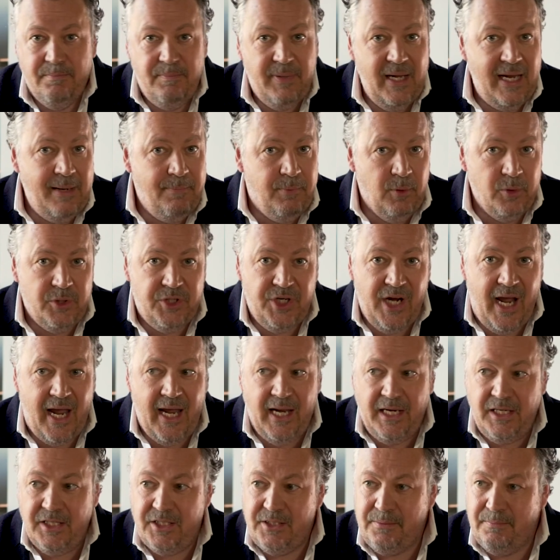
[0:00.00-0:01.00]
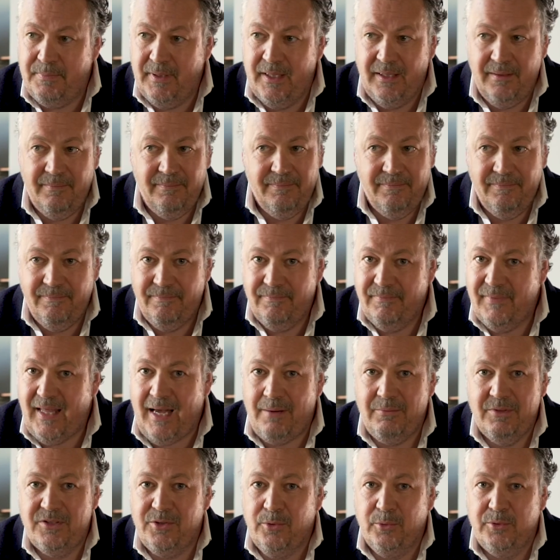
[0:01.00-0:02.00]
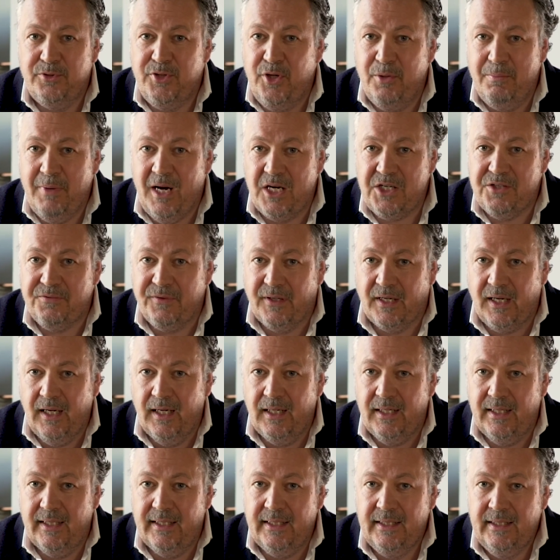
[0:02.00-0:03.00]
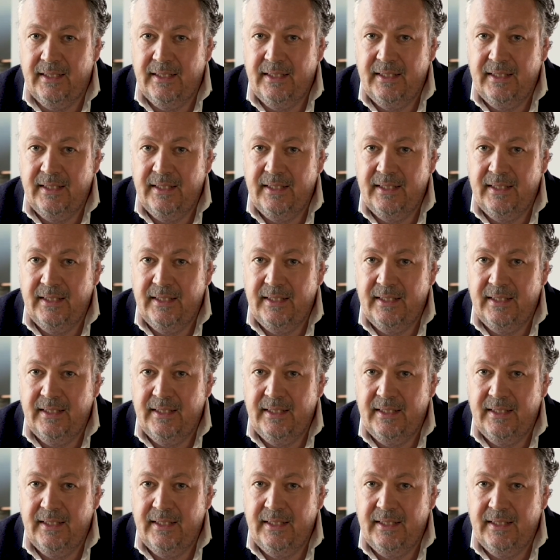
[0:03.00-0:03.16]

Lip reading: People change, but that was all too much for Gertler.